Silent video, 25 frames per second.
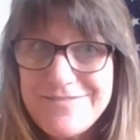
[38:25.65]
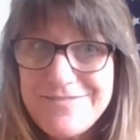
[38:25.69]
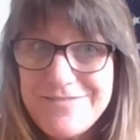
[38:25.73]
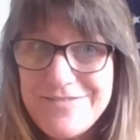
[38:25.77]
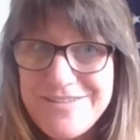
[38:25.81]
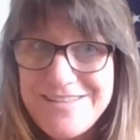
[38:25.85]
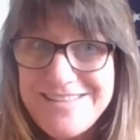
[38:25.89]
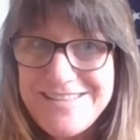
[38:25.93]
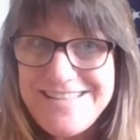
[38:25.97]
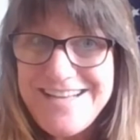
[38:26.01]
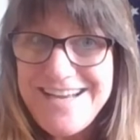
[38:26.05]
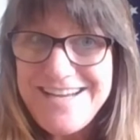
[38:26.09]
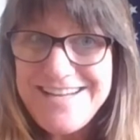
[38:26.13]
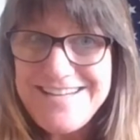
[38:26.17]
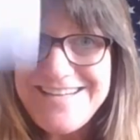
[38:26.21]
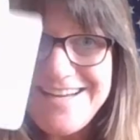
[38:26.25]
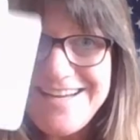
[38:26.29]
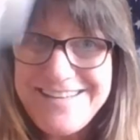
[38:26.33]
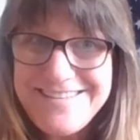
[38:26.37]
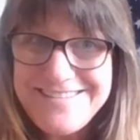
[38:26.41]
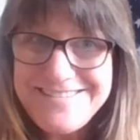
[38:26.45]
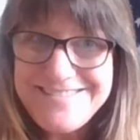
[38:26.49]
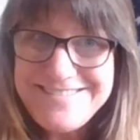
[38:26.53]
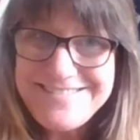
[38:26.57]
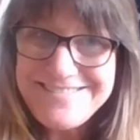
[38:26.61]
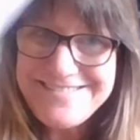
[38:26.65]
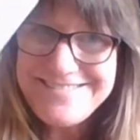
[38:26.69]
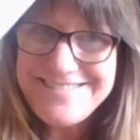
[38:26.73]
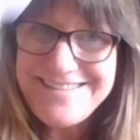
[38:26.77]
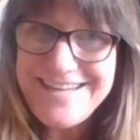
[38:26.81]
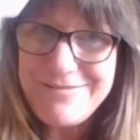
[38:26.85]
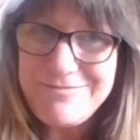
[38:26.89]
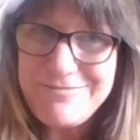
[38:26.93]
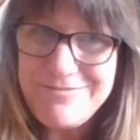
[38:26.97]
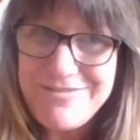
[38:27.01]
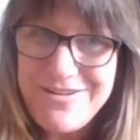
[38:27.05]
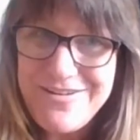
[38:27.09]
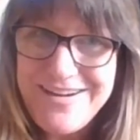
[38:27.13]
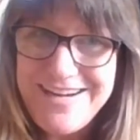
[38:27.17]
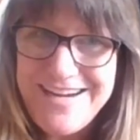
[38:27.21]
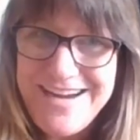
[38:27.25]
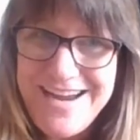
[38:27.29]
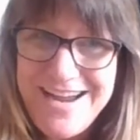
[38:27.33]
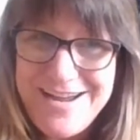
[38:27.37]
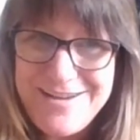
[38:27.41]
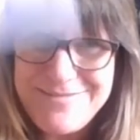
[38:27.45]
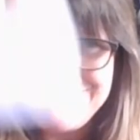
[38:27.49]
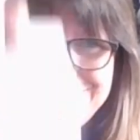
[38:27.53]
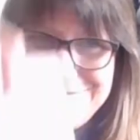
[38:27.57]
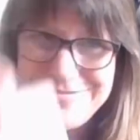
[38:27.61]
We're ascending. Keep going
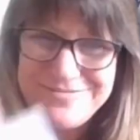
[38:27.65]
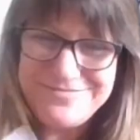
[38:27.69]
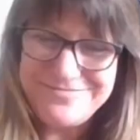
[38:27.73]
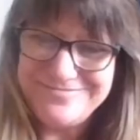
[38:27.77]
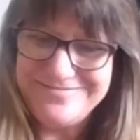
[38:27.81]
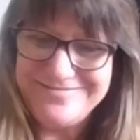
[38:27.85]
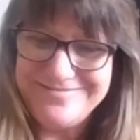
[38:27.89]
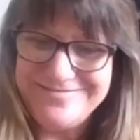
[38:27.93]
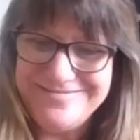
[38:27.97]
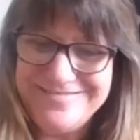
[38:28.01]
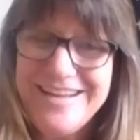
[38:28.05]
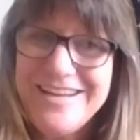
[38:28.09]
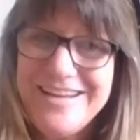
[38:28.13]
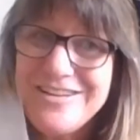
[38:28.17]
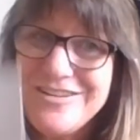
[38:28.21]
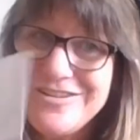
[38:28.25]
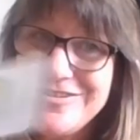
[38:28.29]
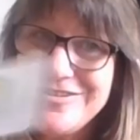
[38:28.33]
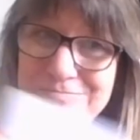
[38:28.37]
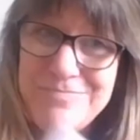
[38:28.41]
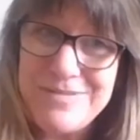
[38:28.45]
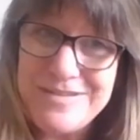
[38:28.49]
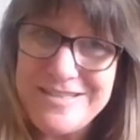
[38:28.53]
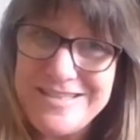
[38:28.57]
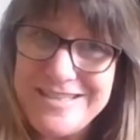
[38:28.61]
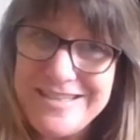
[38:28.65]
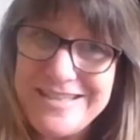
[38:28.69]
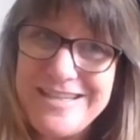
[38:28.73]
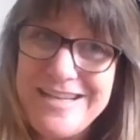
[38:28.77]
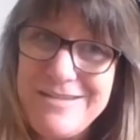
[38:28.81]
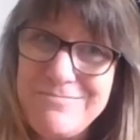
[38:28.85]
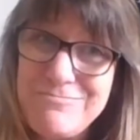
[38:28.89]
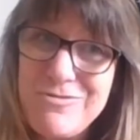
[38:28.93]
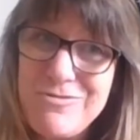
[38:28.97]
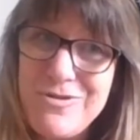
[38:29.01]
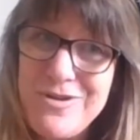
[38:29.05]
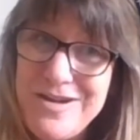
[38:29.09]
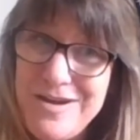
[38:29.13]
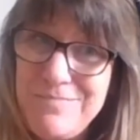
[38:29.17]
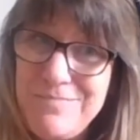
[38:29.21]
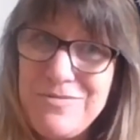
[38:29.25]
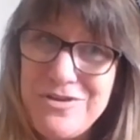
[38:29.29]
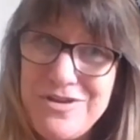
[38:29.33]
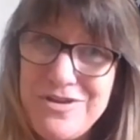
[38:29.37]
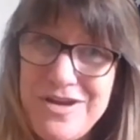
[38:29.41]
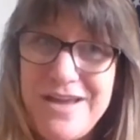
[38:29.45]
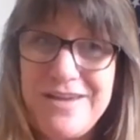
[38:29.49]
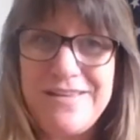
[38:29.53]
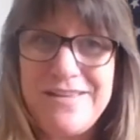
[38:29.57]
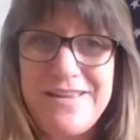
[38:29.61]
up. But to keep going up, you
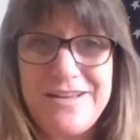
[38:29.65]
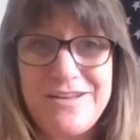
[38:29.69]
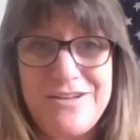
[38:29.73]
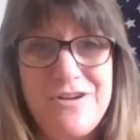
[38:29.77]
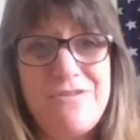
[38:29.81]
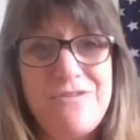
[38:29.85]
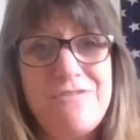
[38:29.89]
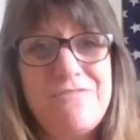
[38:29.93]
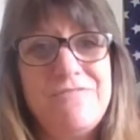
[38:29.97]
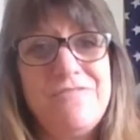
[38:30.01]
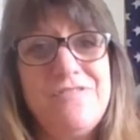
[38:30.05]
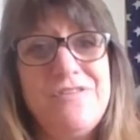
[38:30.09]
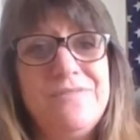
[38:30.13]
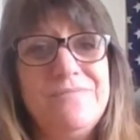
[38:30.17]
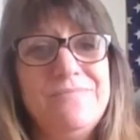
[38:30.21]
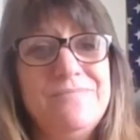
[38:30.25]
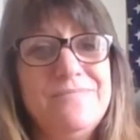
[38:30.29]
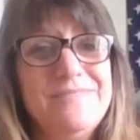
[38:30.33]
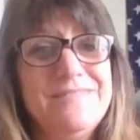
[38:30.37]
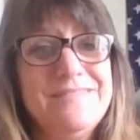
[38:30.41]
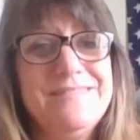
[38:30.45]
gotta let go of the